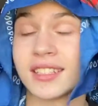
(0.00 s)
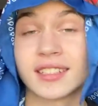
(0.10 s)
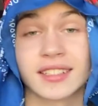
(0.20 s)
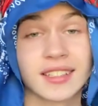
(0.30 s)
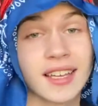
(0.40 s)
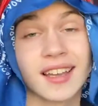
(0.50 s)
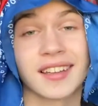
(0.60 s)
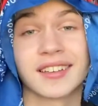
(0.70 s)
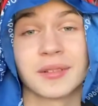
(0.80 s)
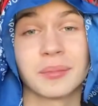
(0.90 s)

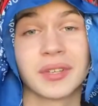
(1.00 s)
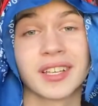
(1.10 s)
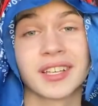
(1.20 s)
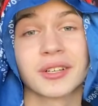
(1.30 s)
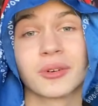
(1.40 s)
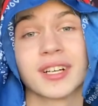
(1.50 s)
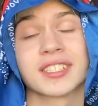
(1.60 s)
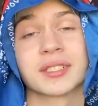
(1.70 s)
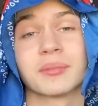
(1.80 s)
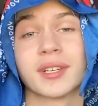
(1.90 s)
yeah, the big
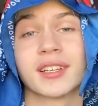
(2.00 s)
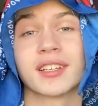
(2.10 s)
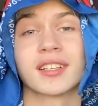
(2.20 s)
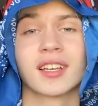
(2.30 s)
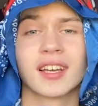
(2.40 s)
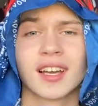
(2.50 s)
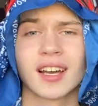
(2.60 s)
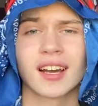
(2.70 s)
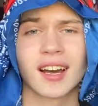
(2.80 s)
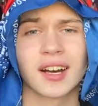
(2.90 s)
question, man.
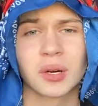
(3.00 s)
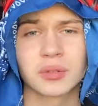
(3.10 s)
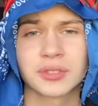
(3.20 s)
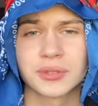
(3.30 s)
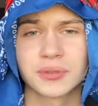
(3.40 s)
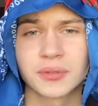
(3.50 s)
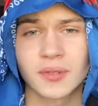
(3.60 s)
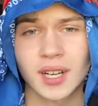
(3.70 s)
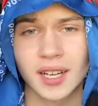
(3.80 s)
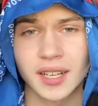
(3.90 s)
How to
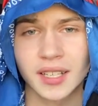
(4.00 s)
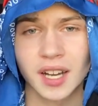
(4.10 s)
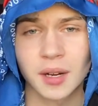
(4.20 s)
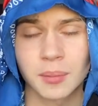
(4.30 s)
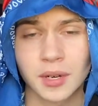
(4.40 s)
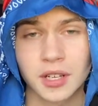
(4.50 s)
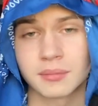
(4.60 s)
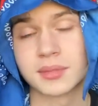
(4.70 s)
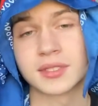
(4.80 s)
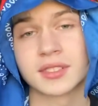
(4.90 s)
find y'all
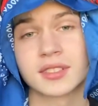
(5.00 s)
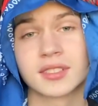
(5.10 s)
purpose?